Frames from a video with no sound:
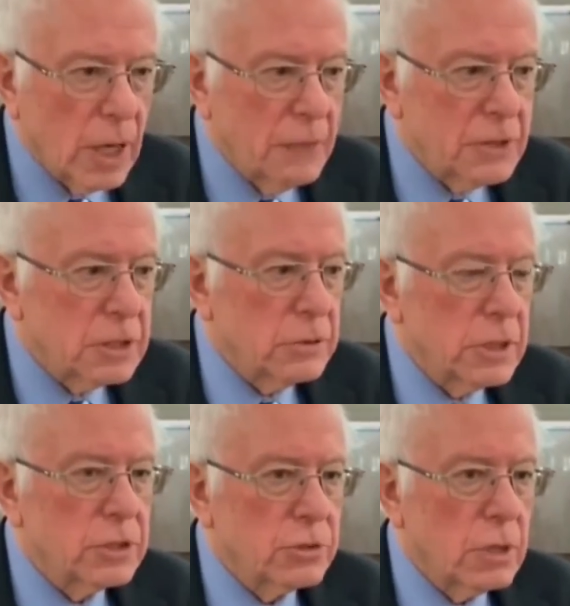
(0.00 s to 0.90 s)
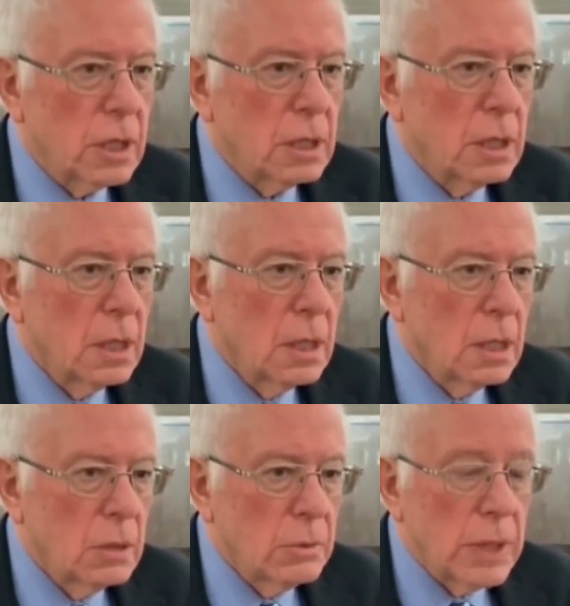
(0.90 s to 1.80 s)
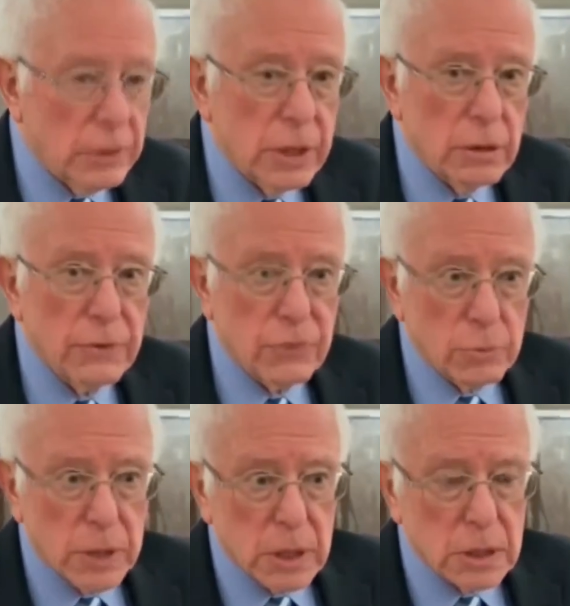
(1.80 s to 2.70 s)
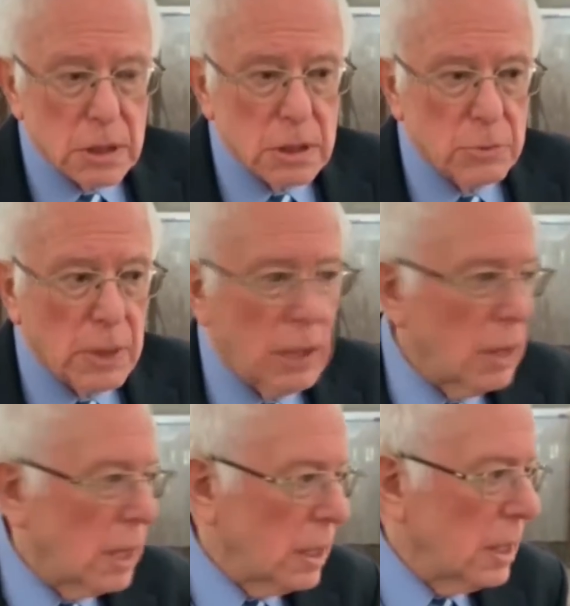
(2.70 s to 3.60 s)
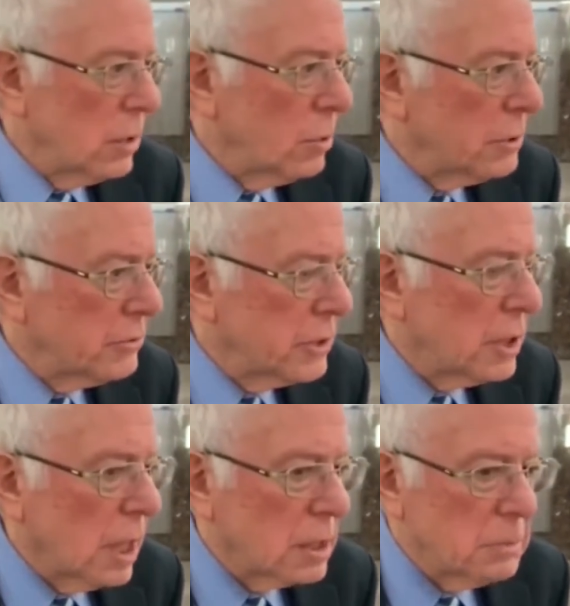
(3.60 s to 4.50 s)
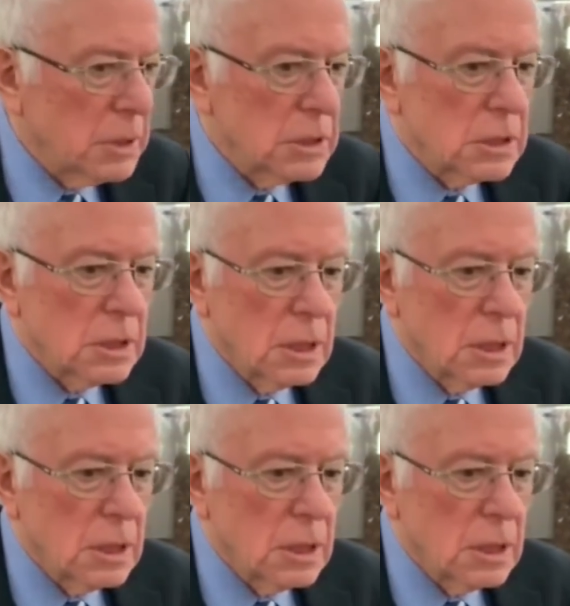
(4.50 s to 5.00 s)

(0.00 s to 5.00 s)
you have a serious trial without hearing from witnesses, without getting all of the documents.